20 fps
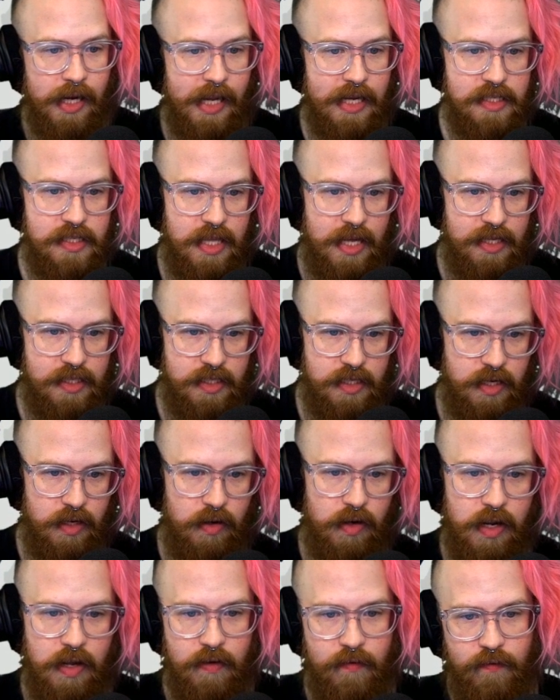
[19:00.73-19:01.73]
guess that's
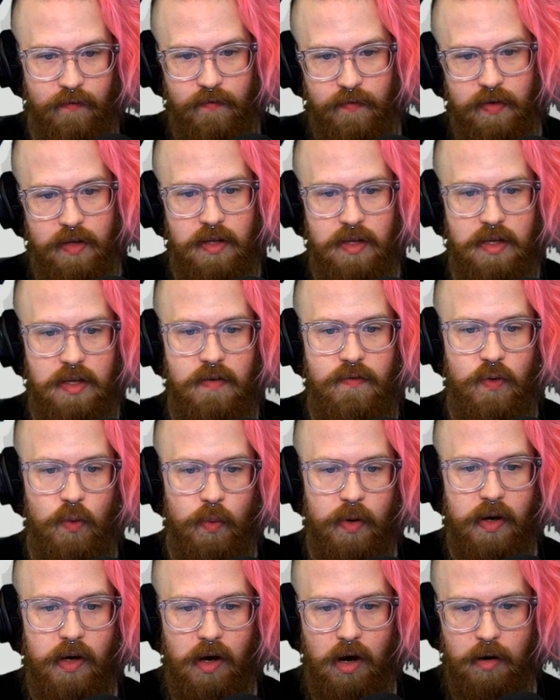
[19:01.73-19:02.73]
here. If you're
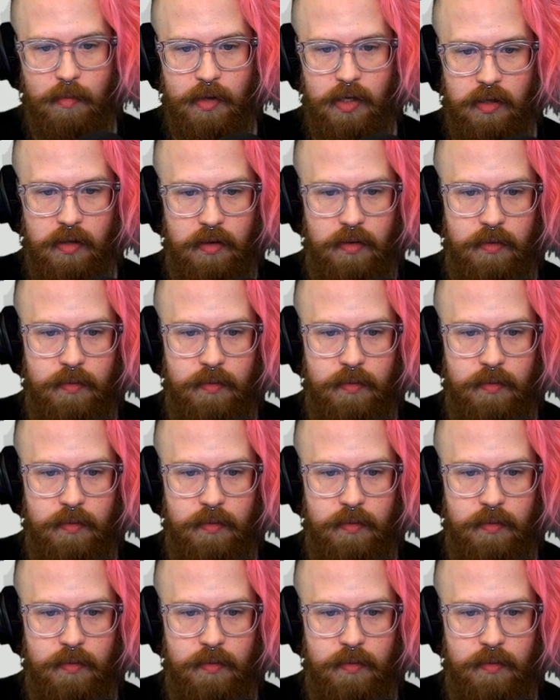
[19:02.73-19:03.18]
wearing armor,